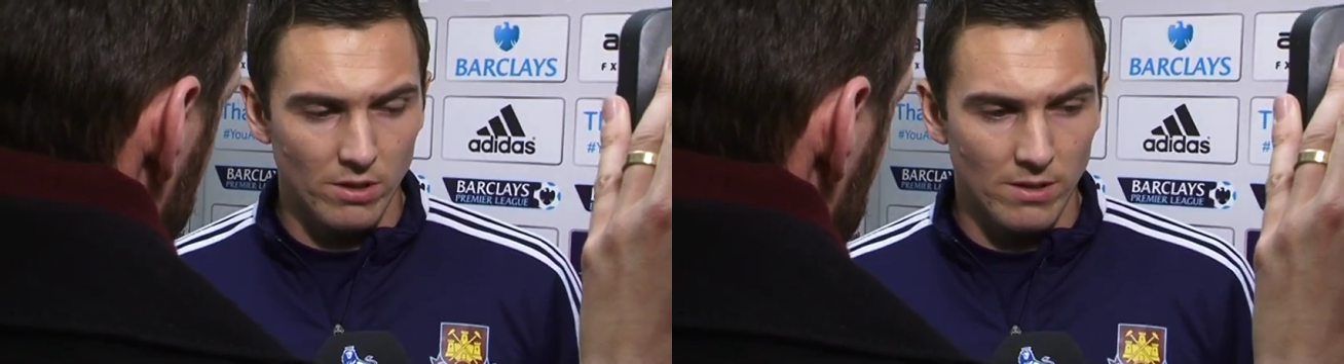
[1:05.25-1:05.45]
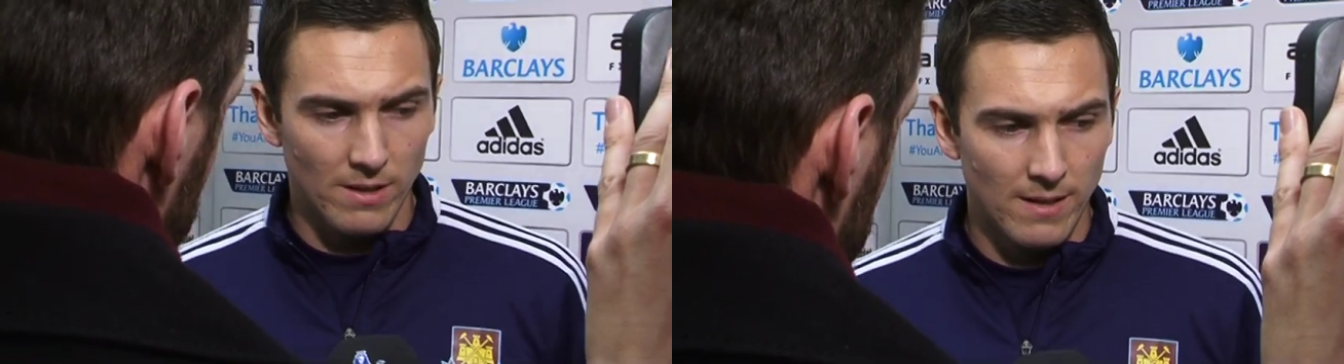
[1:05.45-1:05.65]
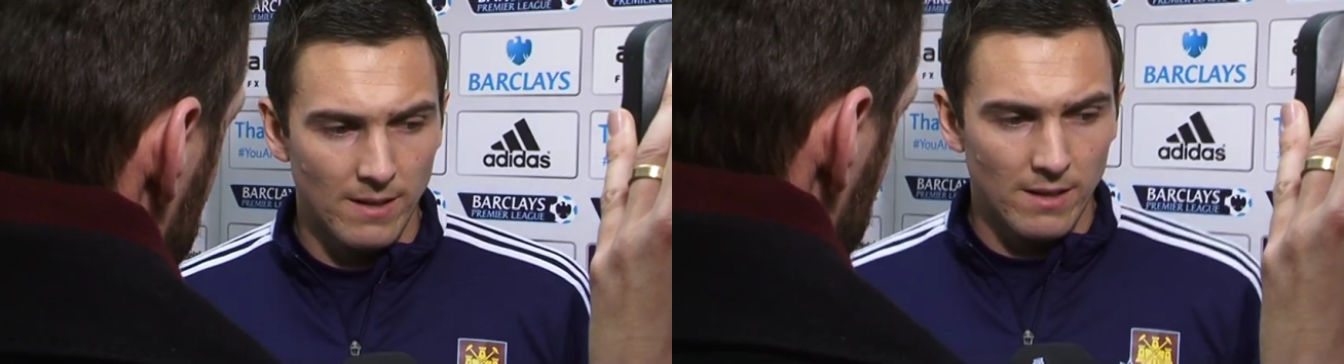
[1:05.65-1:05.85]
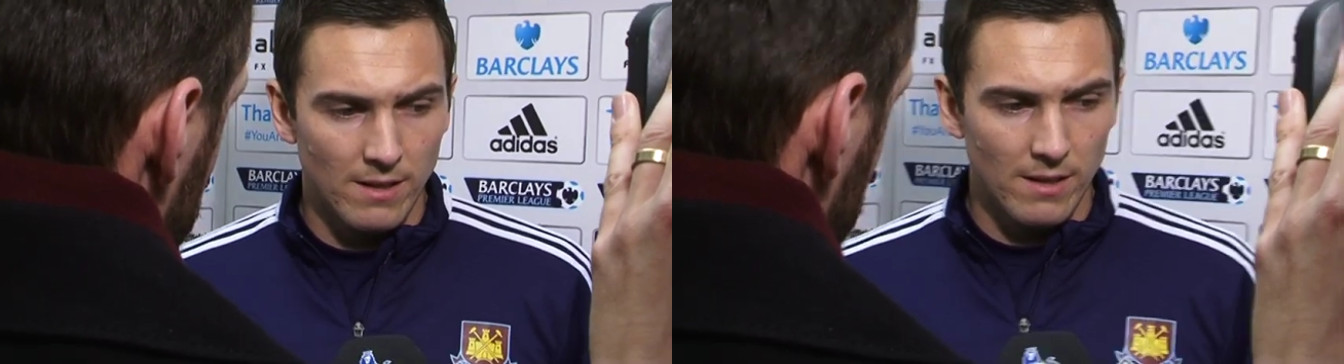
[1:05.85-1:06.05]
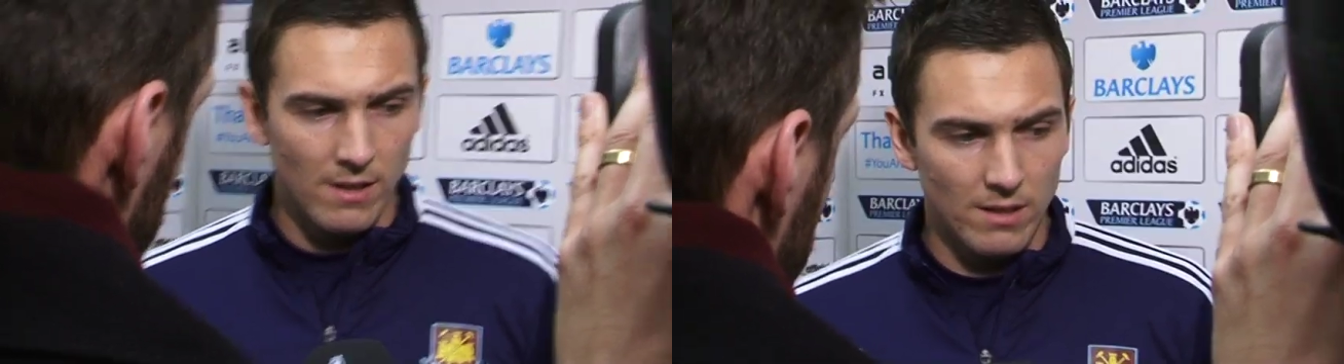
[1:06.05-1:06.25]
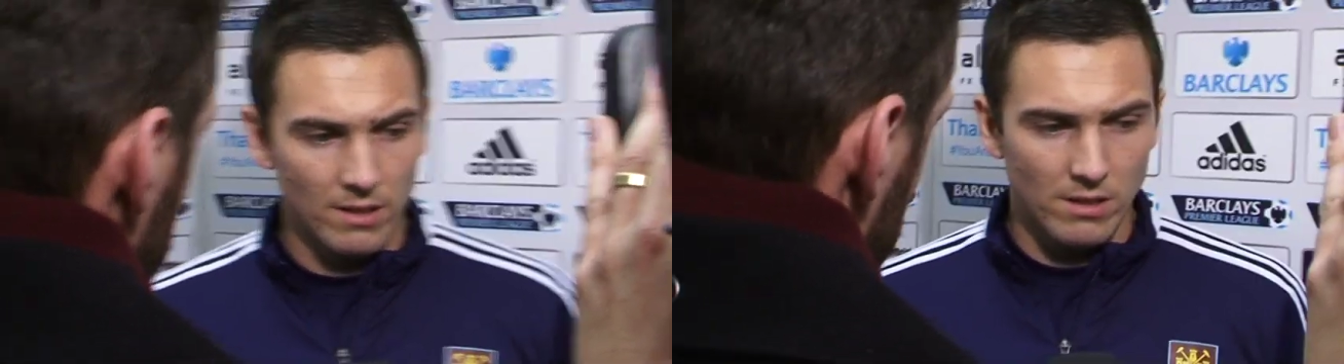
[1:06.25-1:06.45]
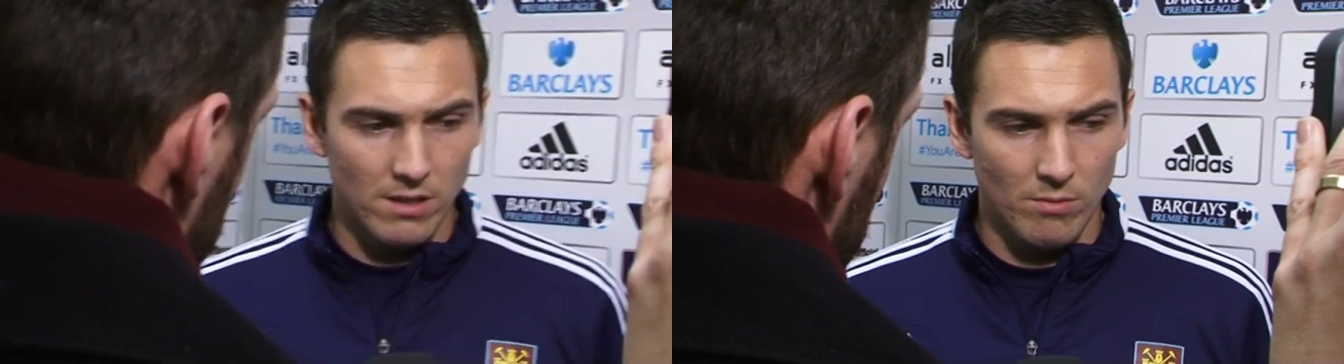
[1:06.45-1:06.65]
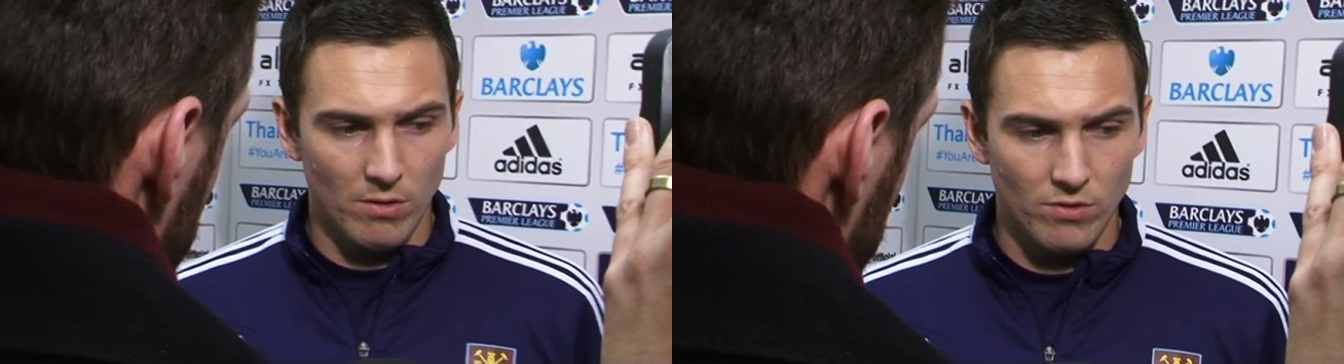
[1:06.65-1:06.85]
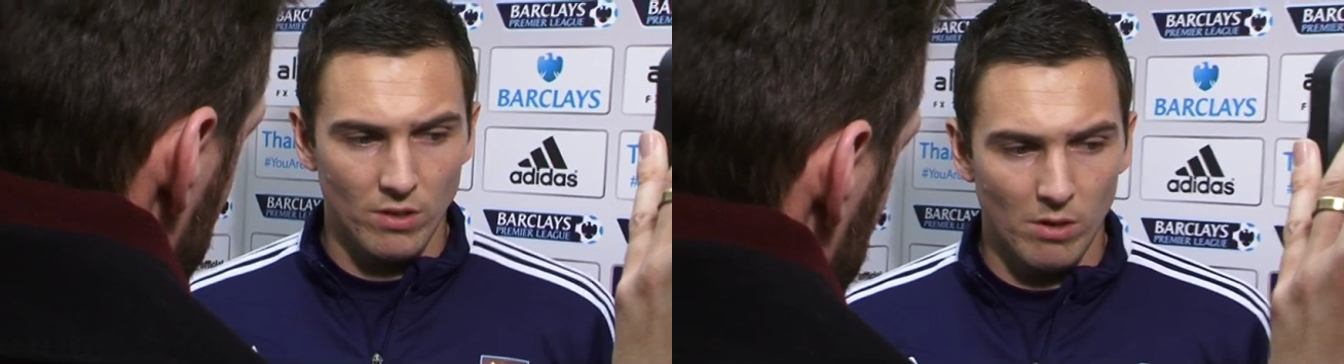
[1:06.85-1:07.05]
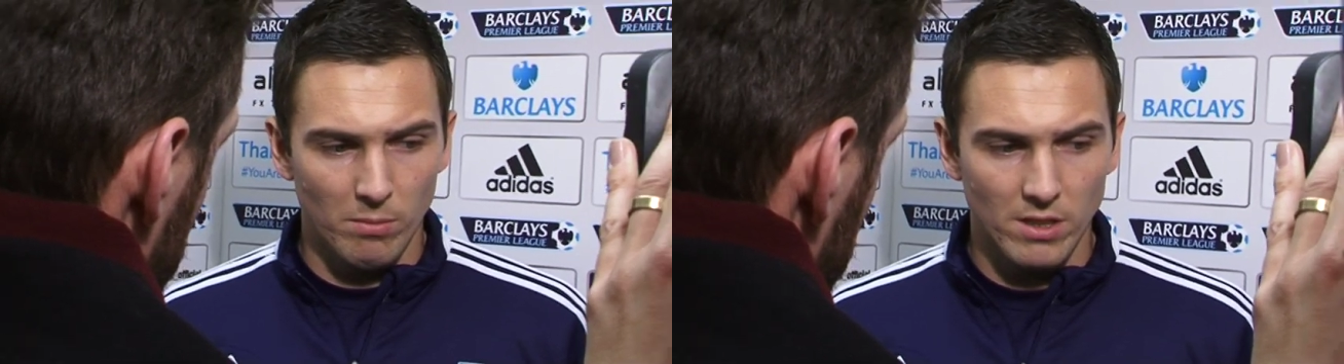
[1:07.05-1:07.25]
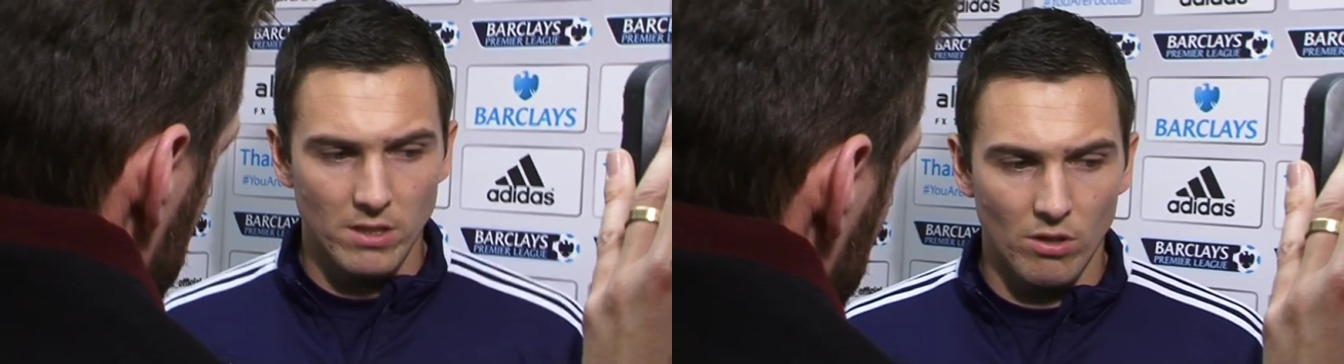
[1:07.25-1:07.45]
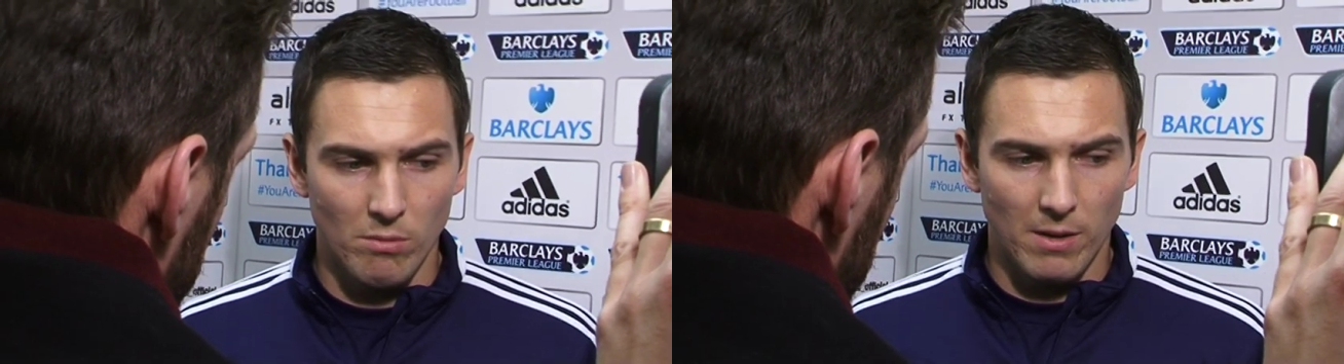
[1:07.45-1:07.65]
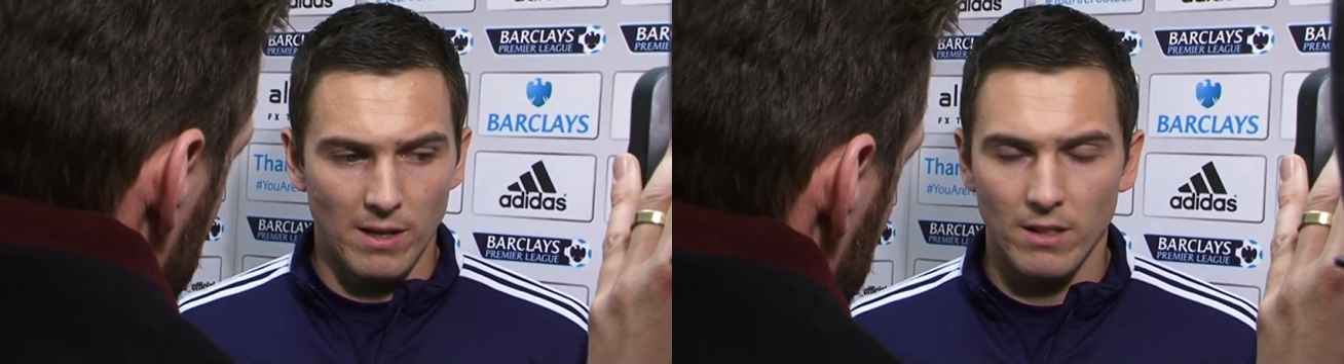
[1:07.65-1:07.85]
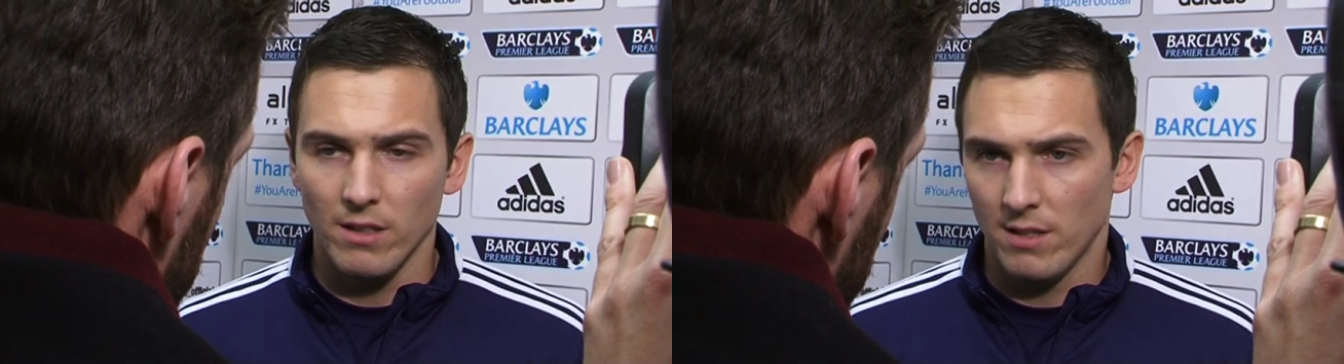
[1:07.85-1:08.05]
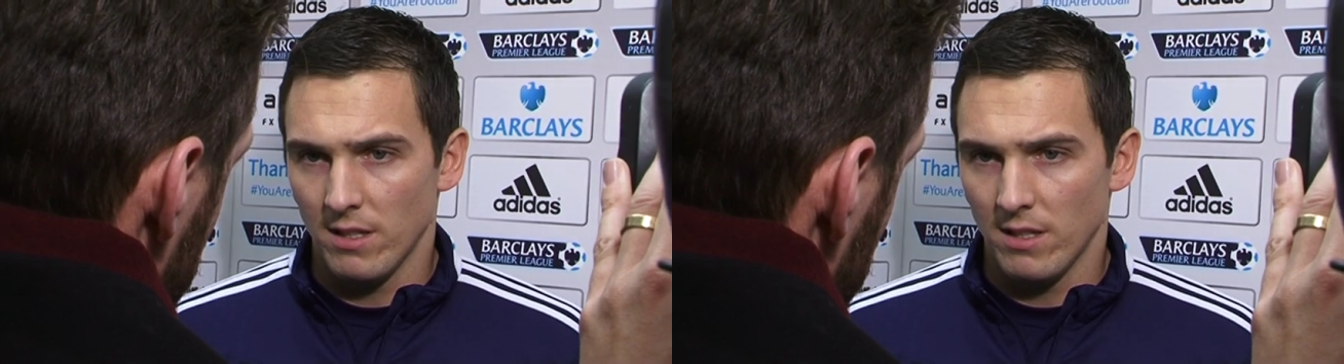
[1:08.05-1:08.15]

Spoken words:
And like you say, we've still got players to come back.